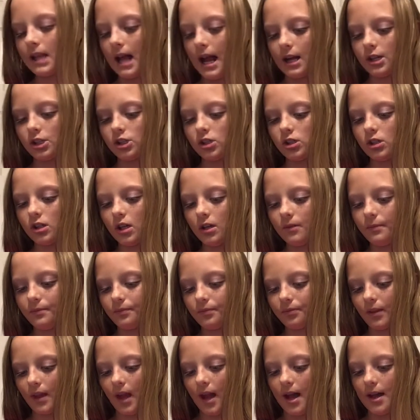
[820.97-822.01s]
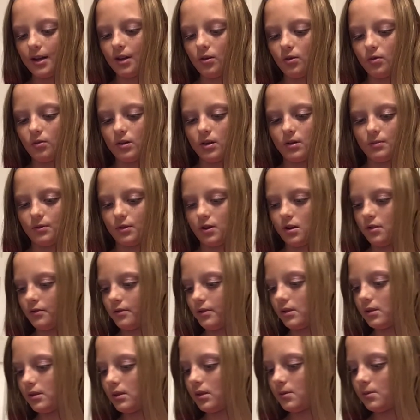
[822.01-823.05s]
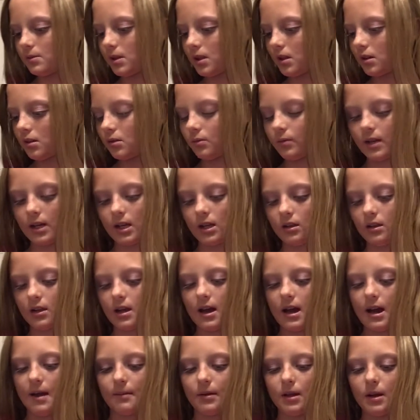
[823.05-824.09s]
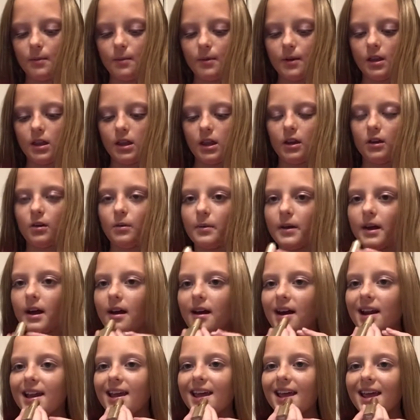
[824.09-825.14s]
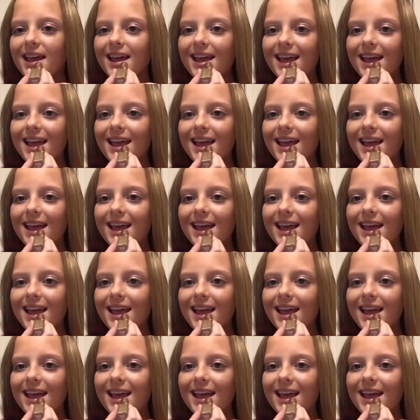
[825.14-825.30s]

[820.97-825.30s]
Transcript: Actually, I don't want to put on this lipstick. Wait, I'm going to put a little bit on it.